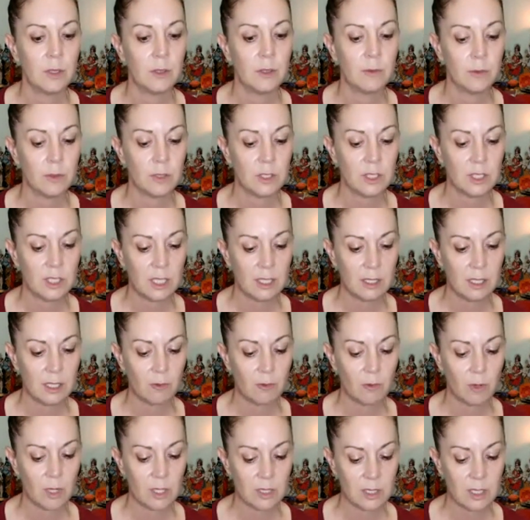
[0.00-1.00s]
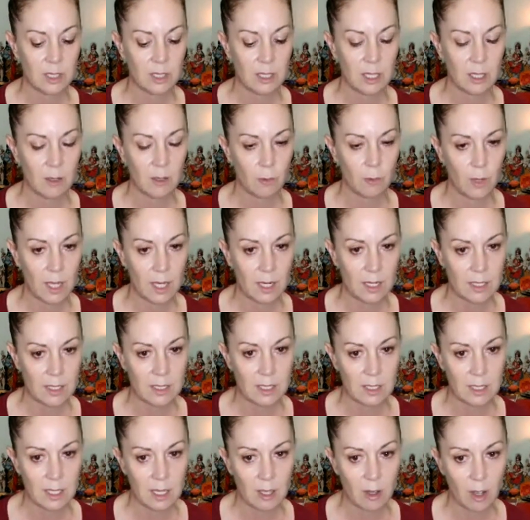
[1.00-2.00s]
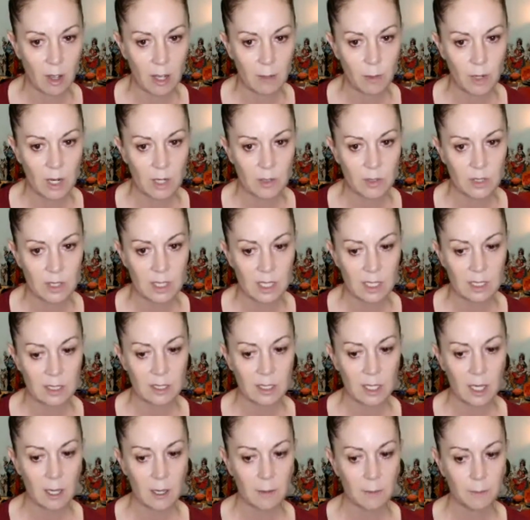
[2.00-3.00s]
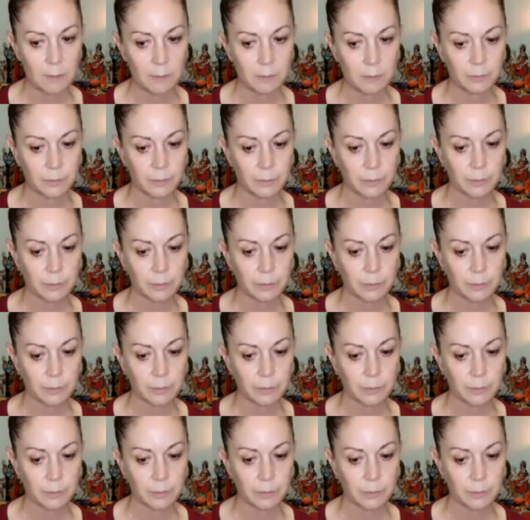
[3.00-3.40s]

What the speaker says: Before gently resting the awareness at the eyebrow center.